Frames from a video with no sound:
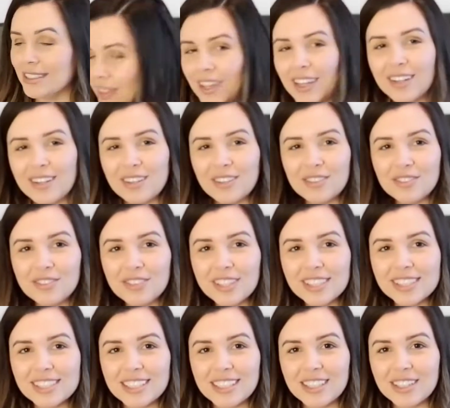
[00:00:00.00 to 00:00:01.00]
I don't know if you
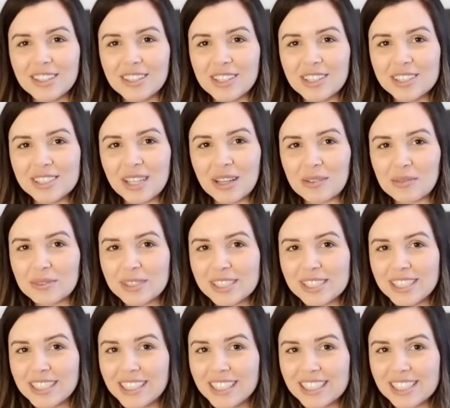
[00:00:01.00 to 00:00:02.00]
guys can hear her sound
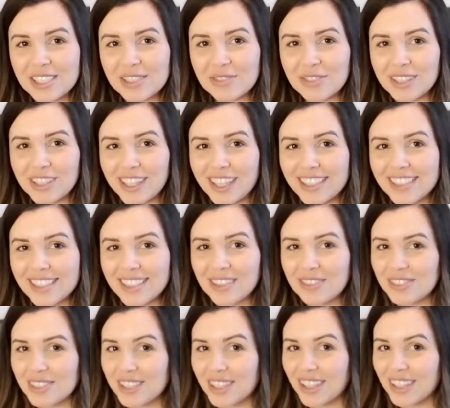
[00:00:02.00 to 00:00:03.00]
machine. I just realized that it
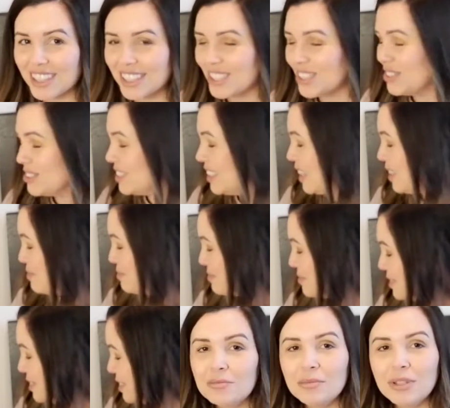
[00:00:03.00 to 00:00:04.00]
was on this whole time,
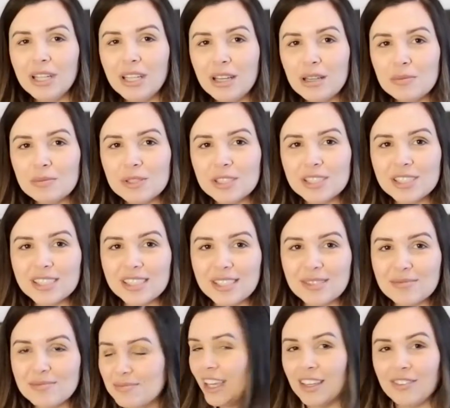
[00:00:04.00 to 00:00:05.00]
but it helps her sleep.
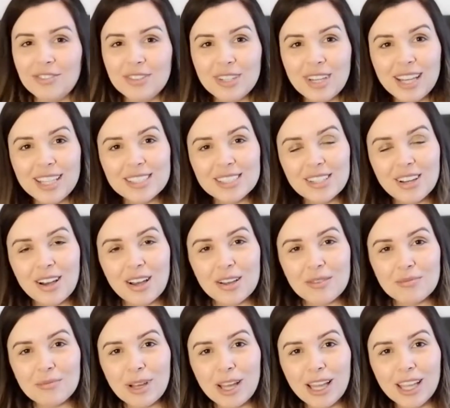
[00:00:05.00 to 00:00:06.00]
If you guys
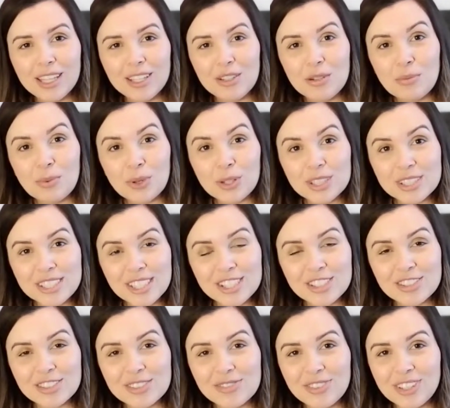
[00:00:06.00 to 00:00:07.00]
caught my newborn
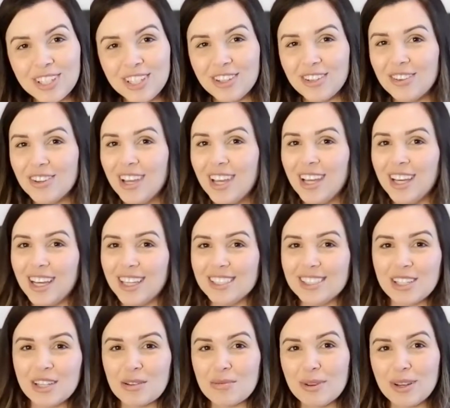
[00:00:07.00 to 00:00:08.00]
essentials video, I
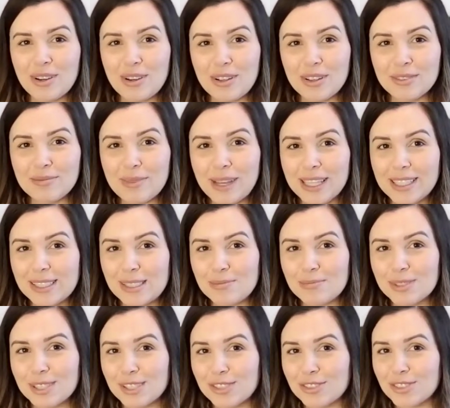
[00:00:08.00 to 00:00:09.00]
talk about all of my
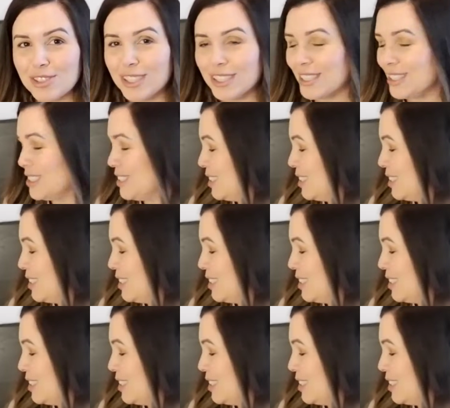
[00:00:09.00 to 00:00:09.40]
tips and tricks.